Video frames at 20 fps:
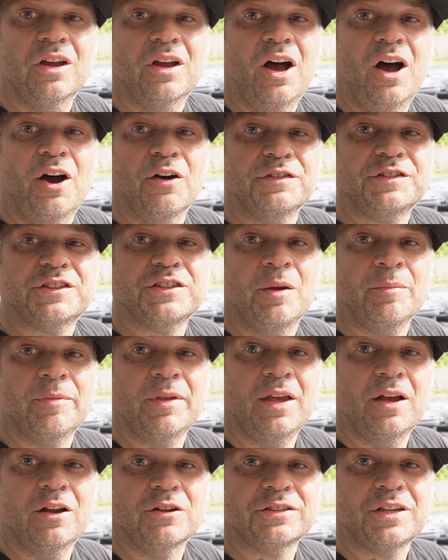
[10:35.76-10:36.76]
of
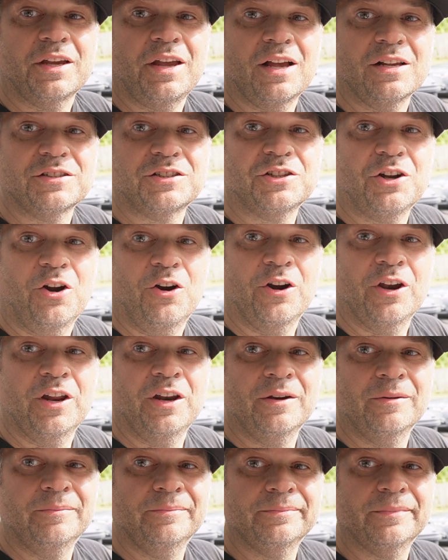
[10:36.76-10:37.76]
something else I got
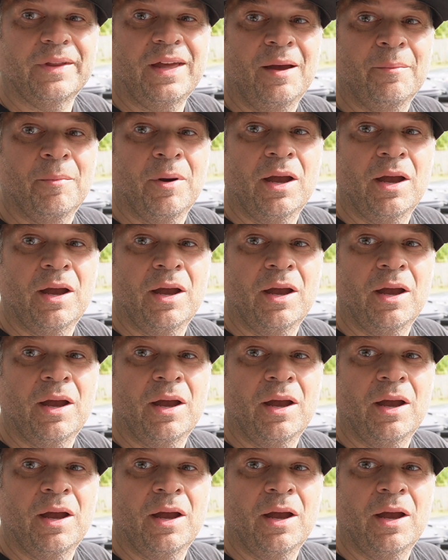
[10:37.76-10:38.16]
started at my